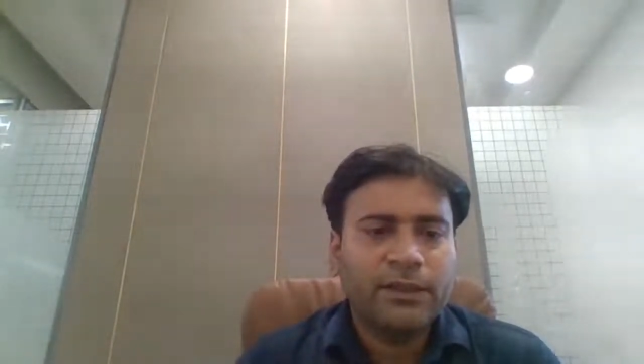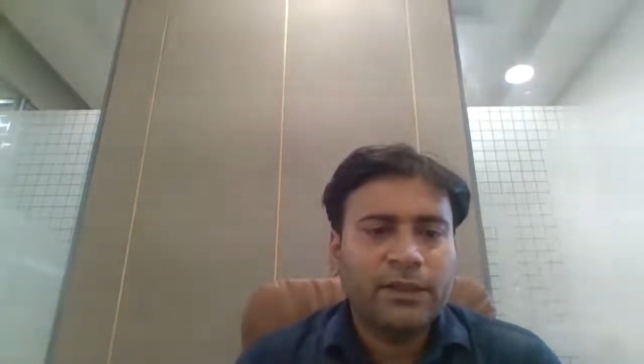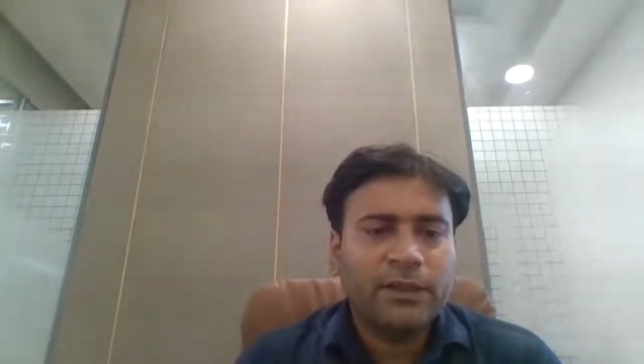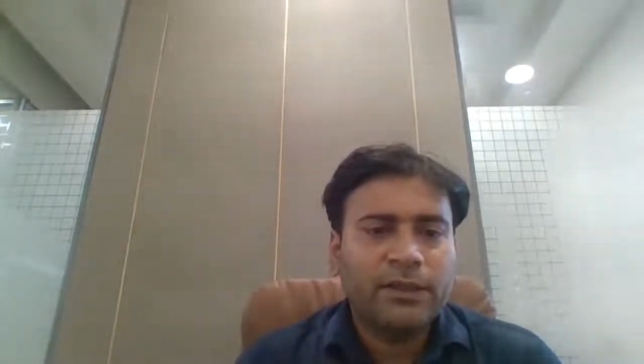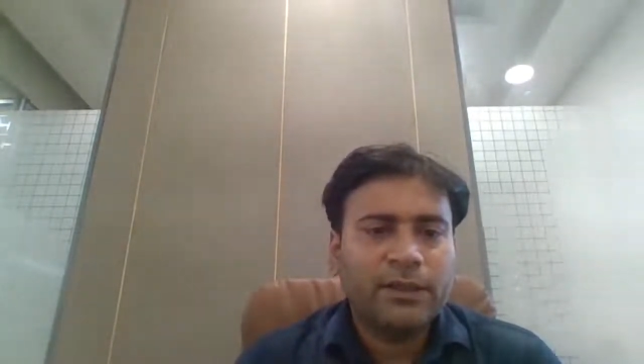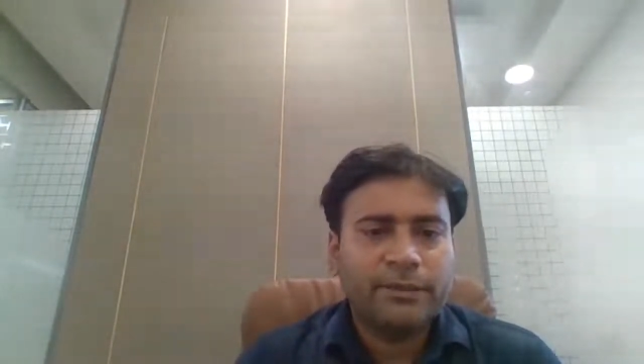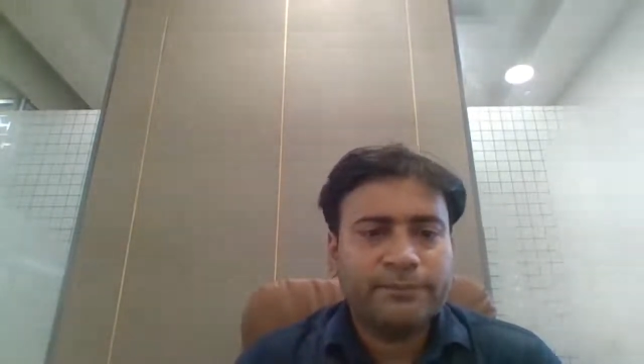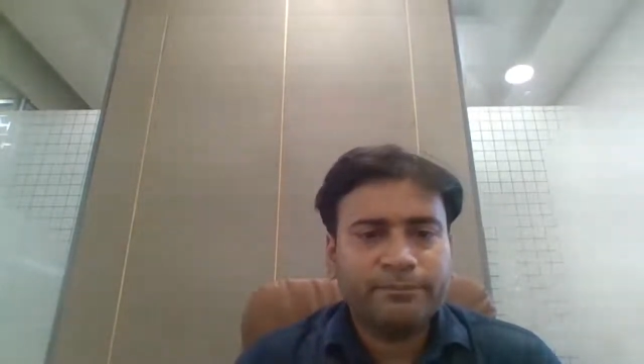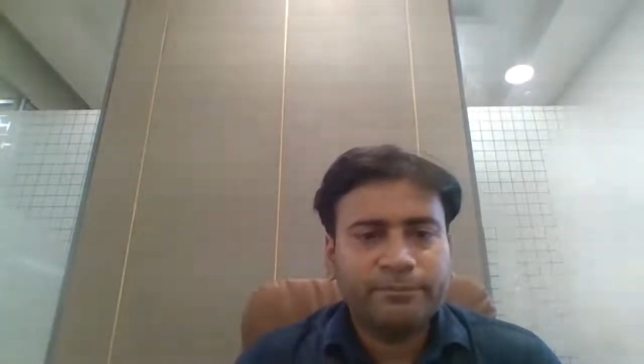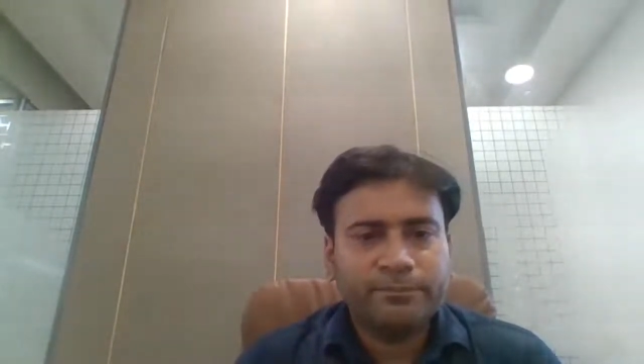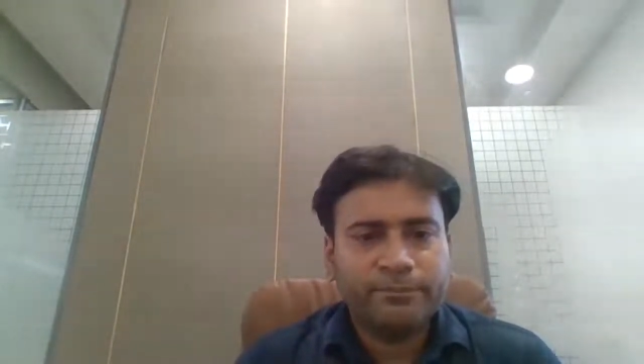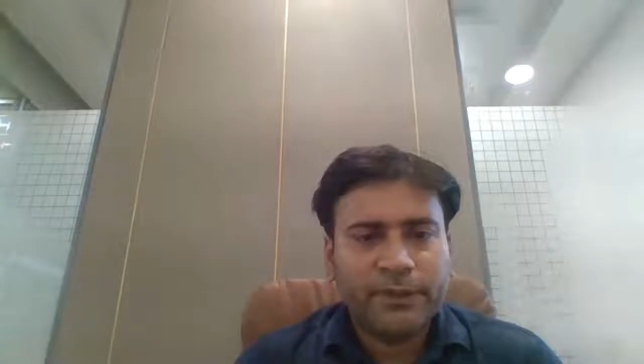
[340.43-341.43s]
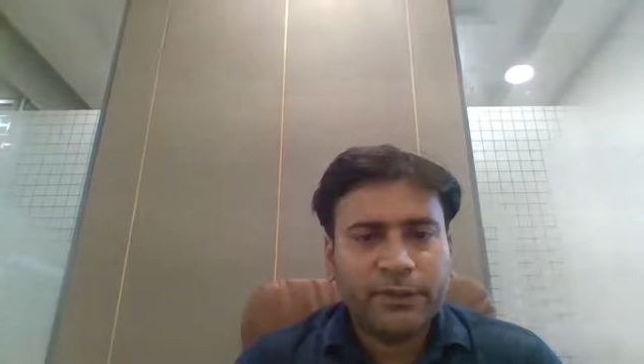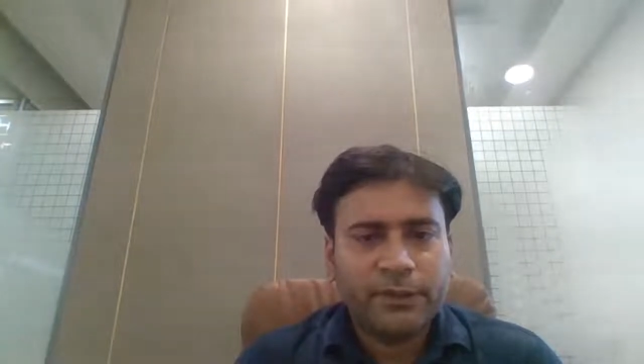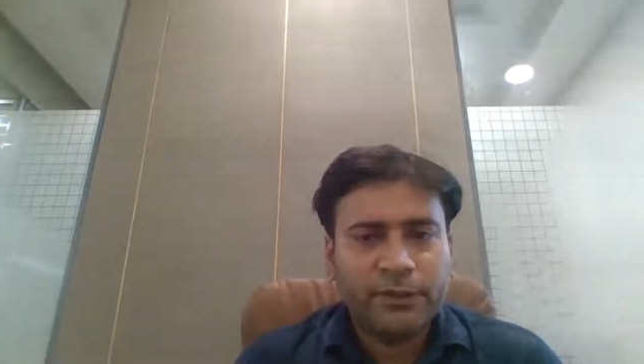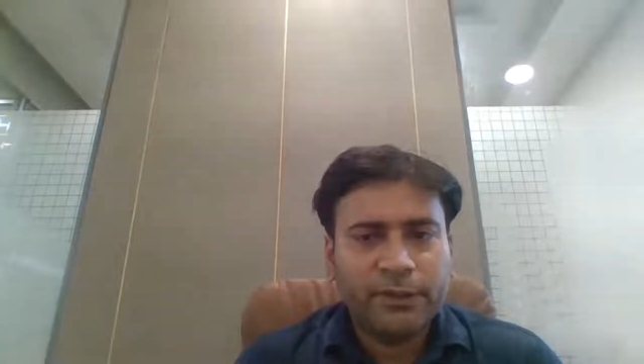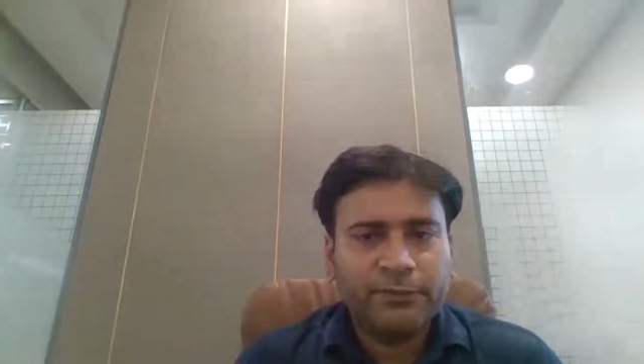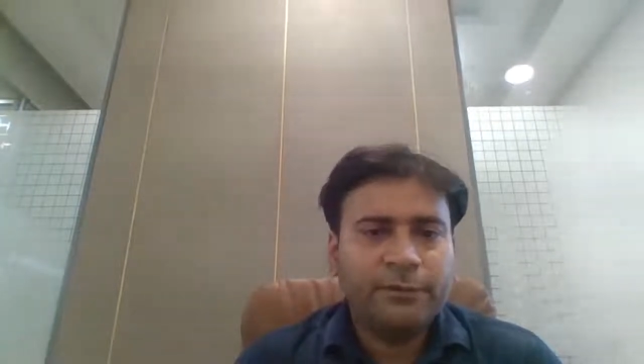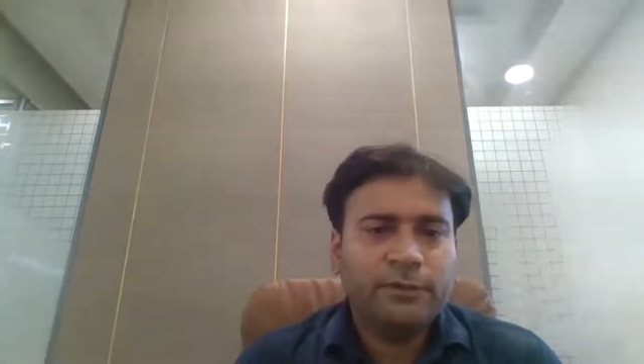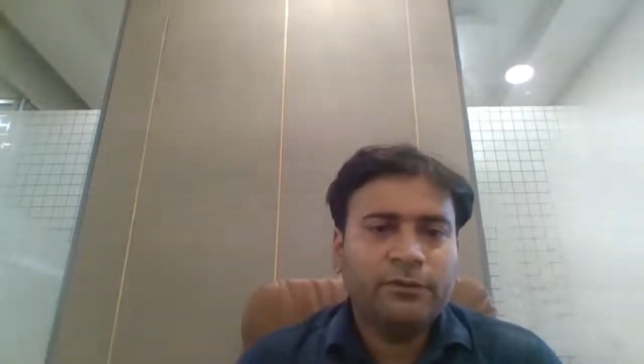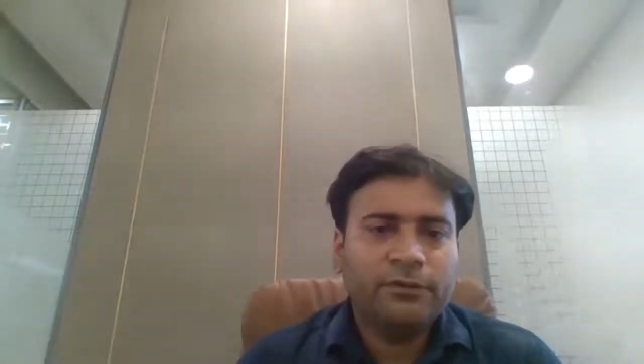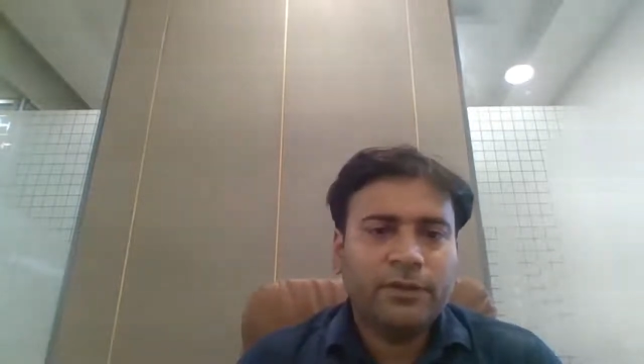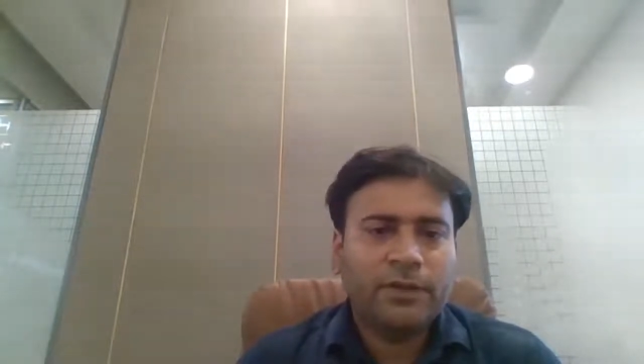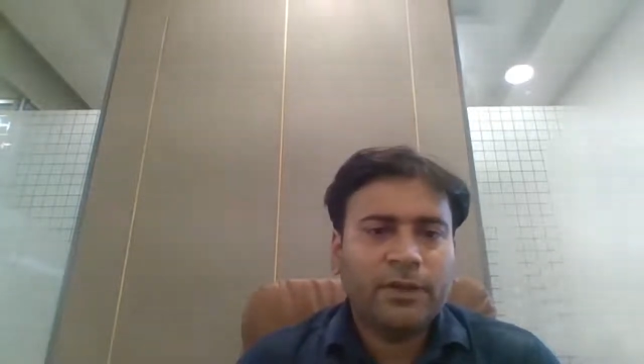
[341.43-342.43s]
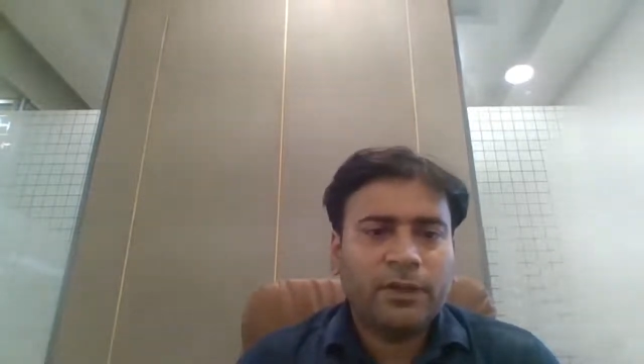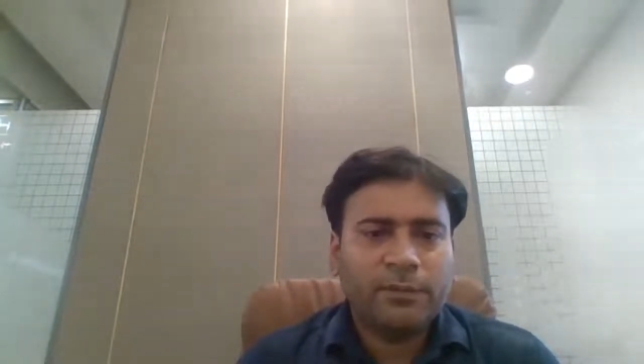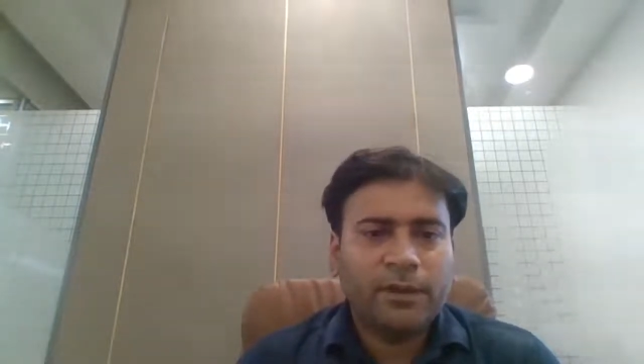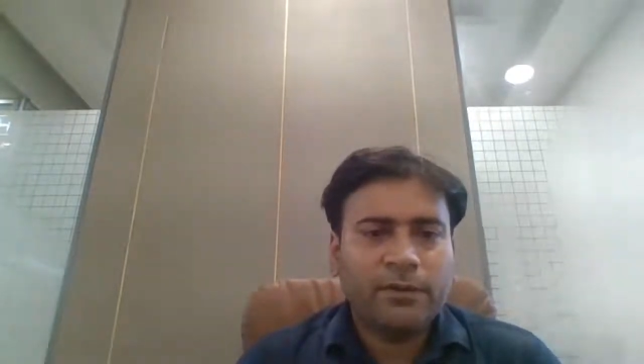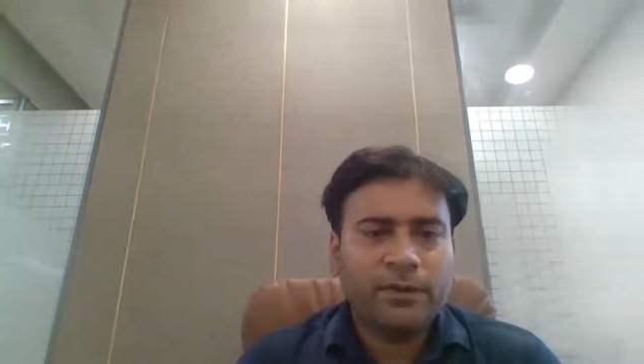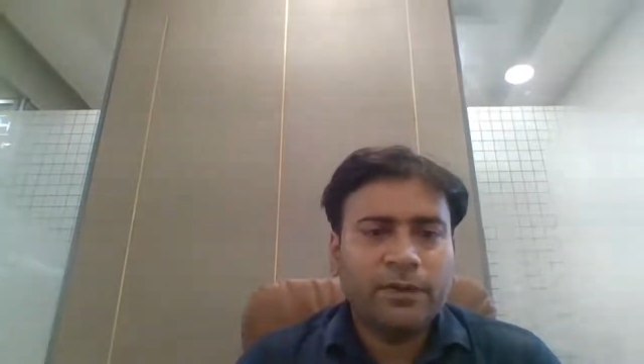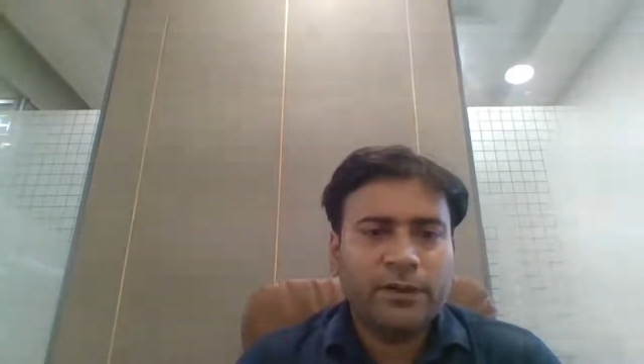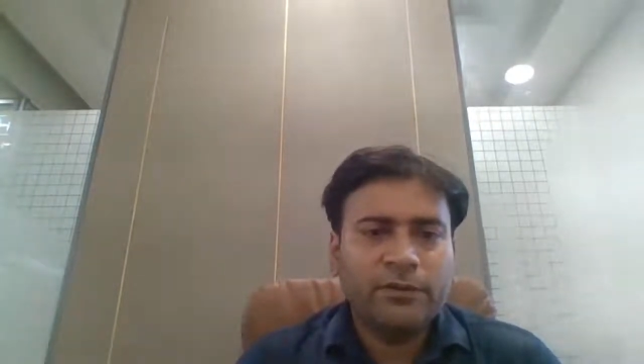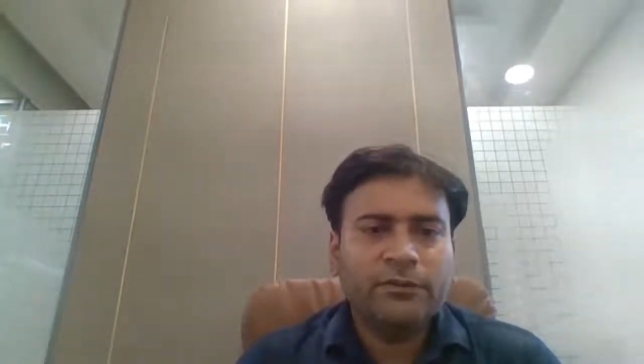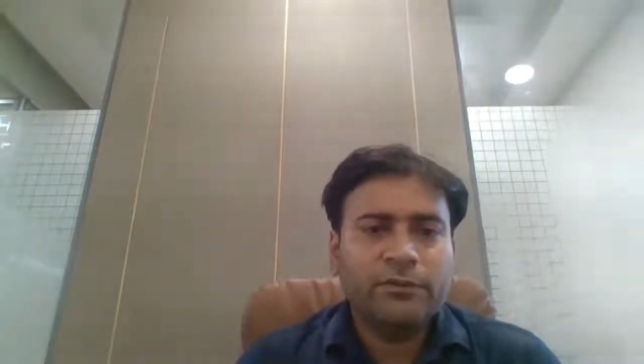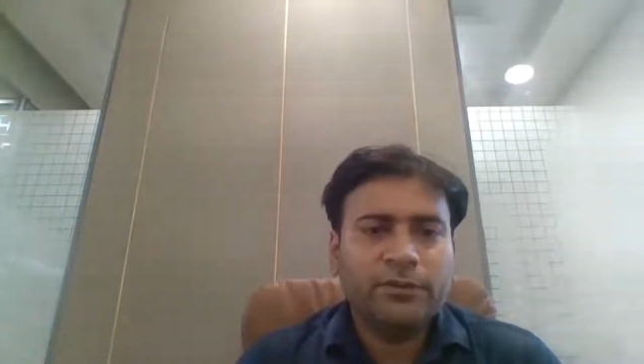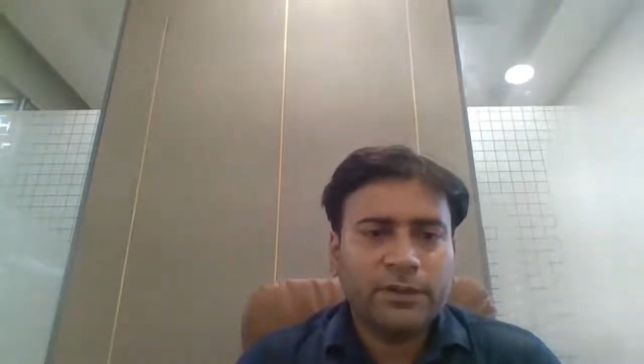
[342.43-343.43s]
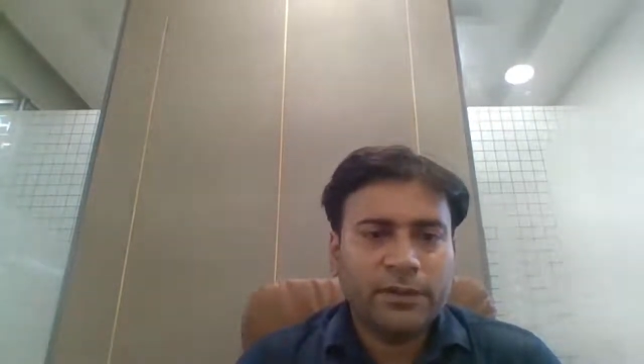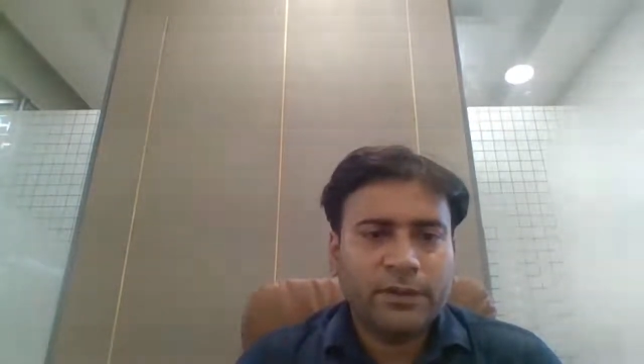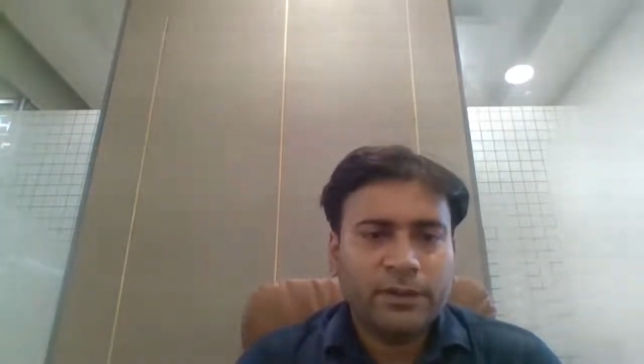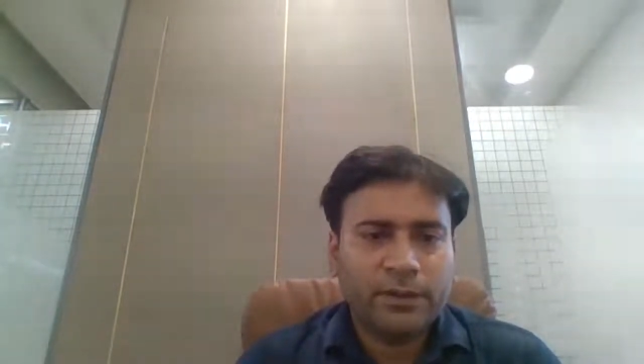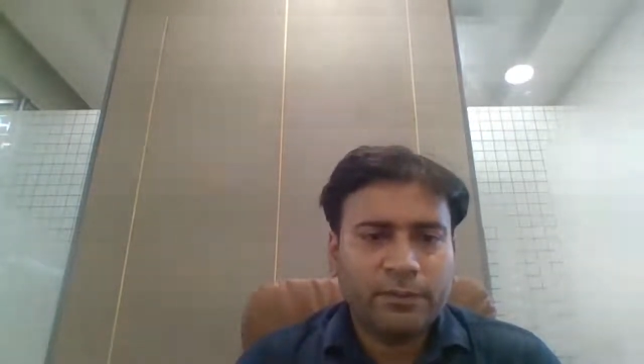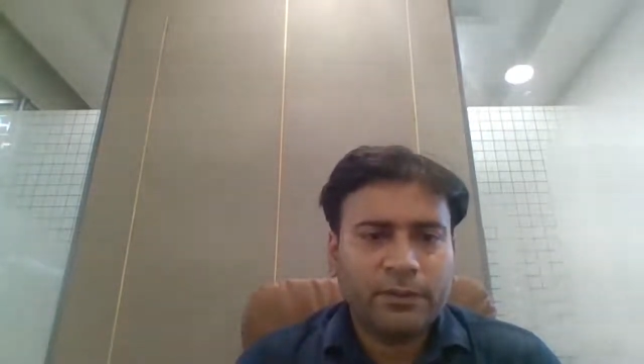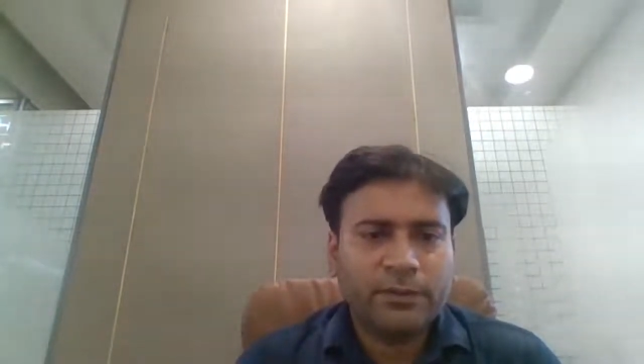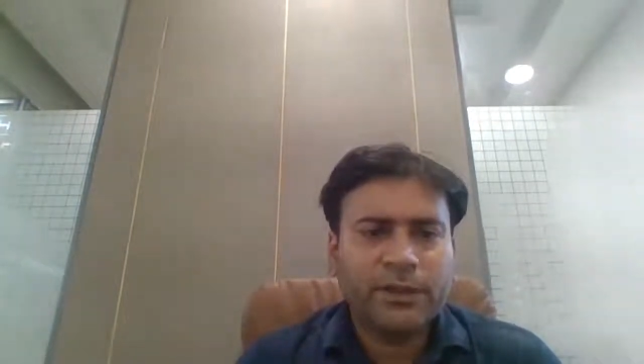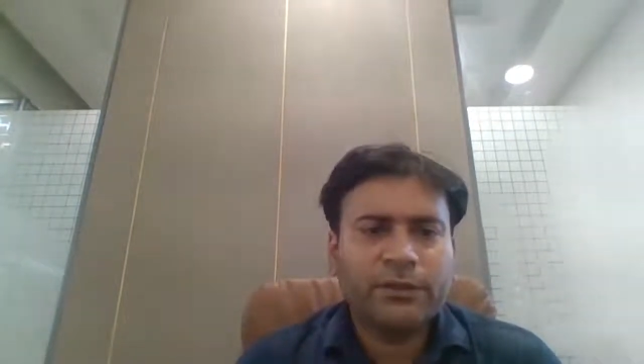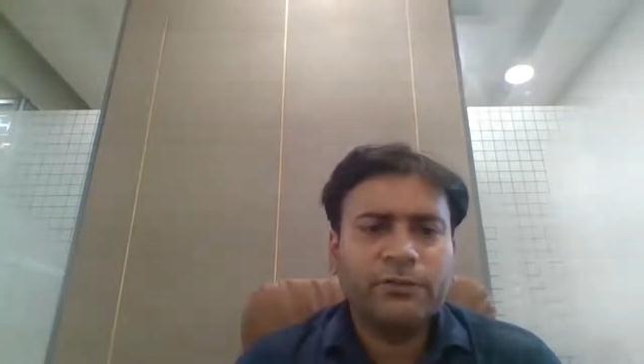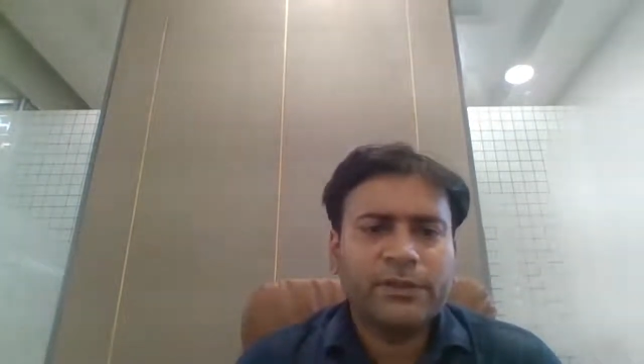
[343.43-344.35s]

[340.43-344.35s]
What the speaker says: Uh, if you look about the U.S.